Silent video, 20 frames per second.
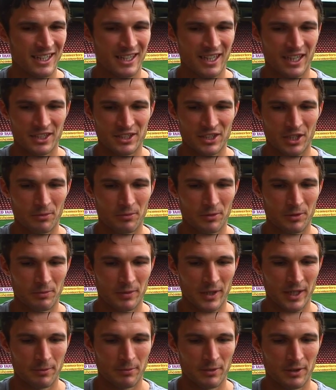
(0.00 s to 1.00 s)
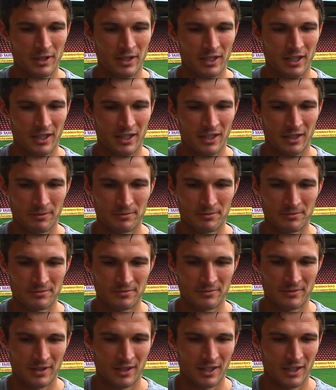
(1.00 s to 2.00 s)
catch up with people.
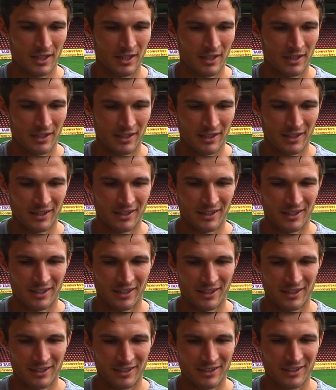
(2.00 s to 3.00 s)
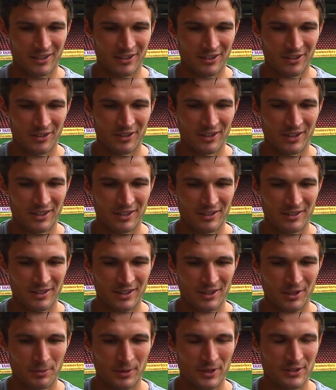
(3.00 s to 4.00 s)
I got a
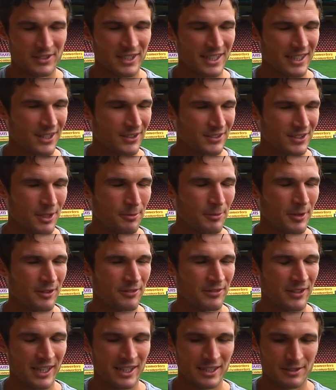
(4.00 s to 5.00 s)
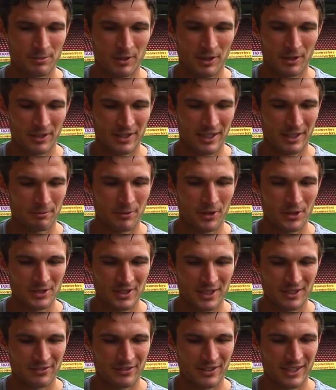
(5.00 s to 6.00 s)
little bit of stick off some of the fans, but I think most
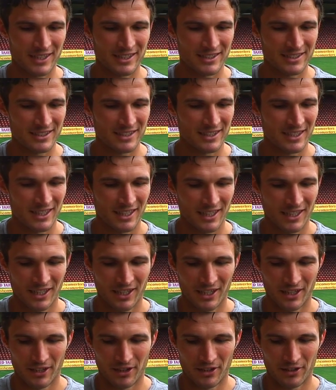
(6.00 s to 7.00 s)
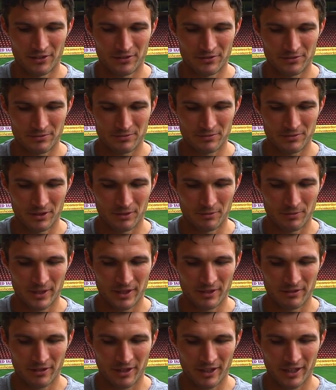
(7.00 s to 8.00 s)
of the fans, you know, have
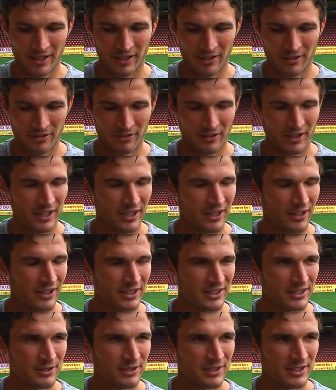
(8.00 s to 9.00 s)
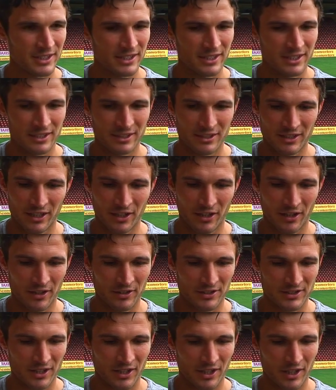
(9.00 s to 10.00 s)
been very, very kind to us, and you know, they're
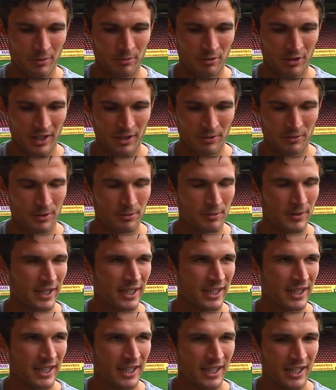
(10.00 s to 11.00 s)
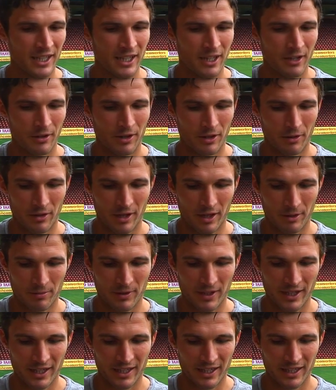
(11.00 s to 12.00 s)
certainly brilliant with me when I
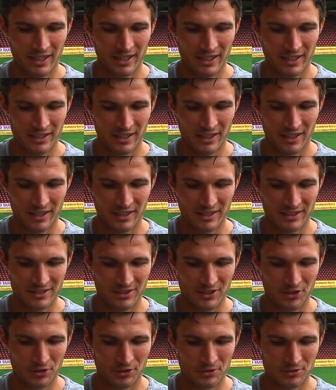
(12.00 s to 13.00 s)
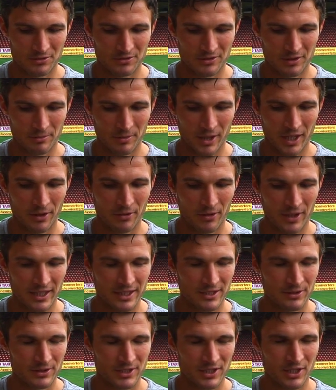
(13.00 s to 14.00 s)
played here. So in many
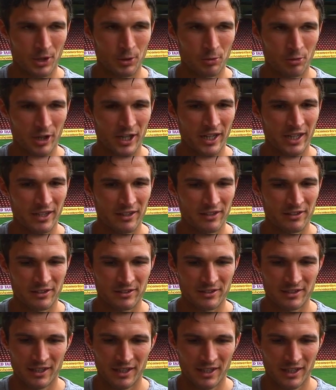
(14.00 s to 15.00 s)
ways, it was a no-brainer.